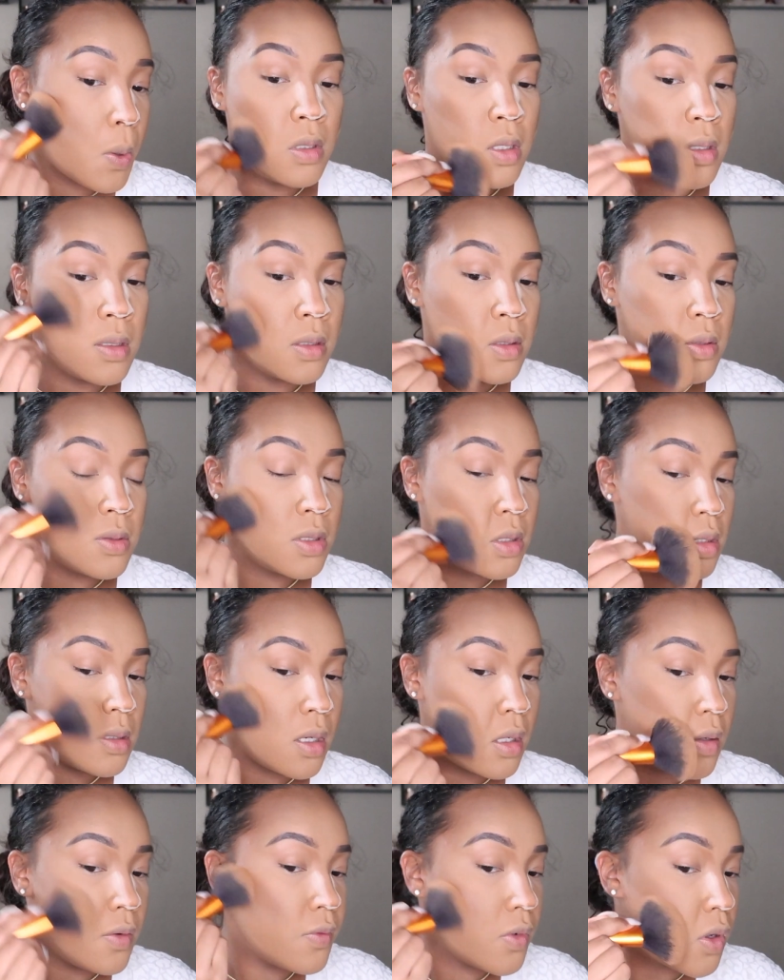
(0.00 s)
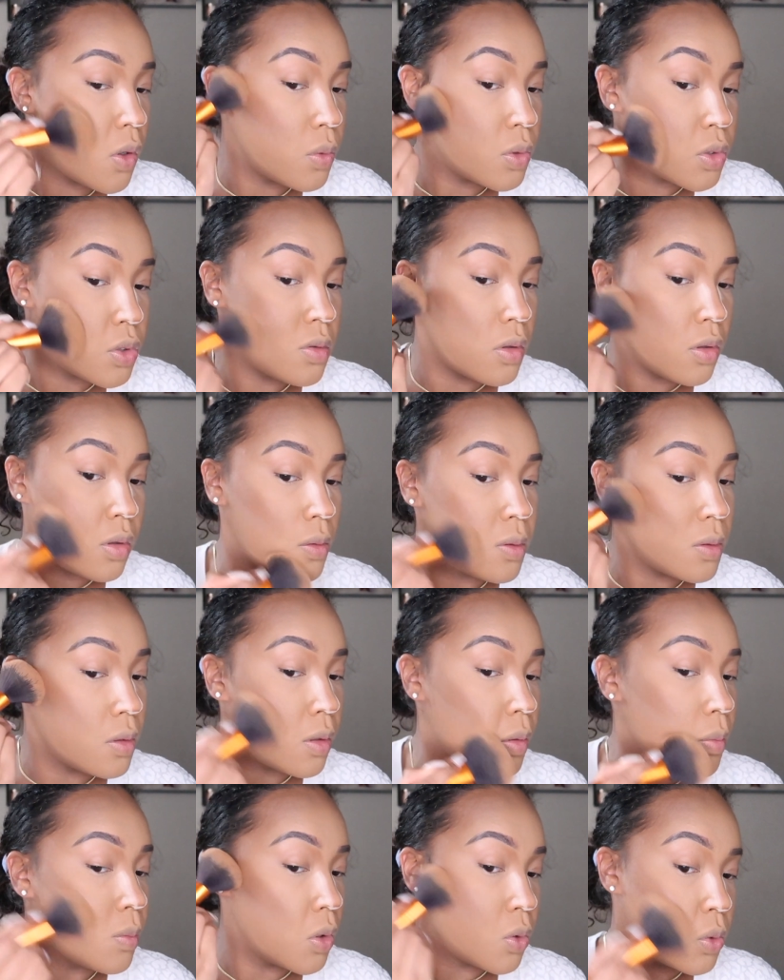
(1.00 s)
and I'll just kind of go in
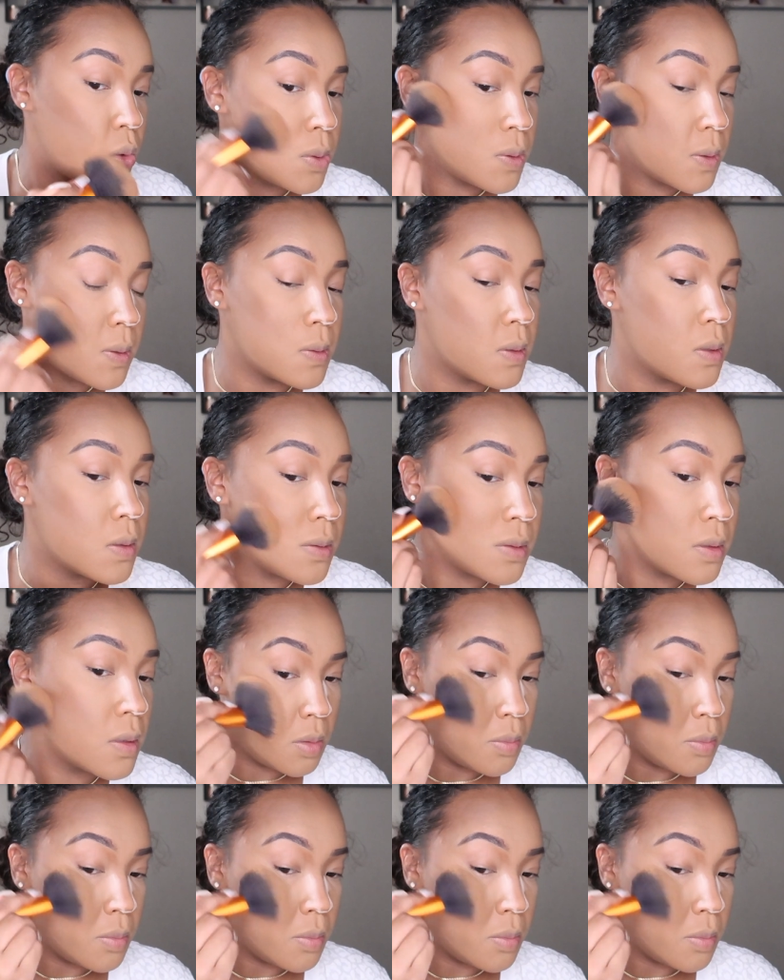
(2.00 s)
circular motions